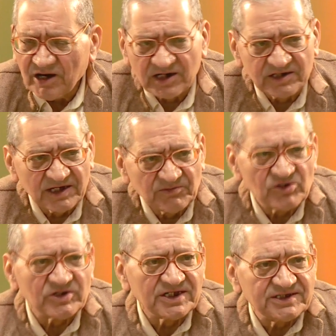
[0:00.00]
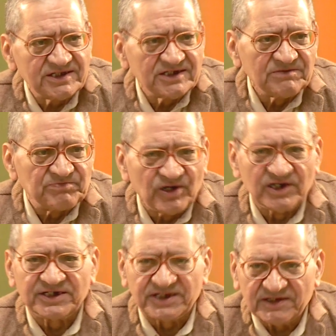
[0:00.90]
on democracy and
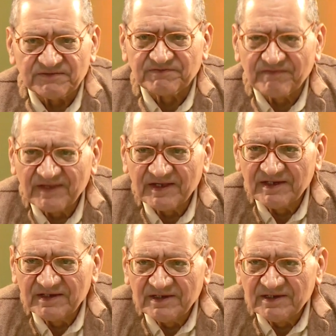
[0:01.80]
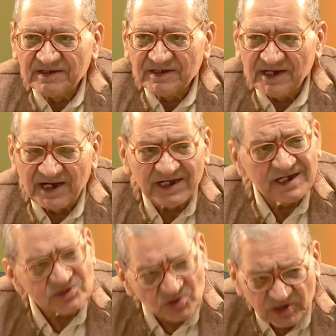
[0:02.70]
polity, and
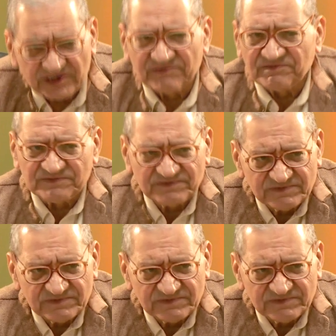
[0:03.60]
I told them